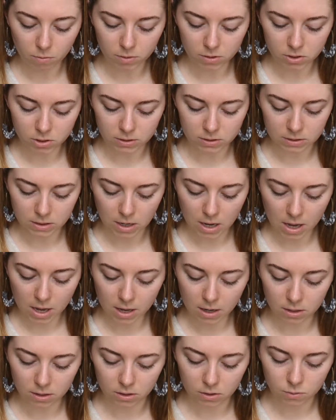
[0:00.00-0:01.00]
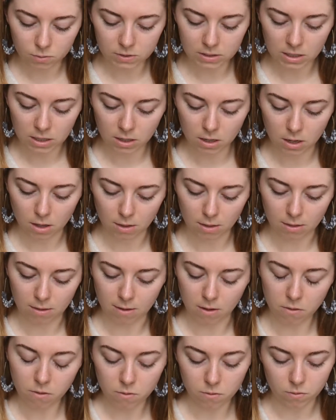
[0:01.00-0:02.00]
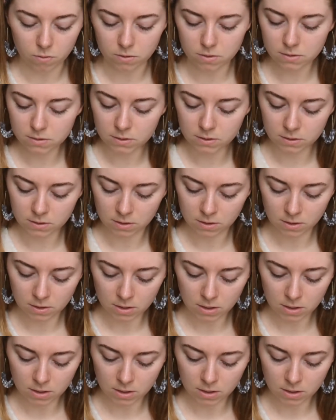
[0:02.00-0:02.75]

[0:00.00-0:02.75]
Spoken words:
we're just not using those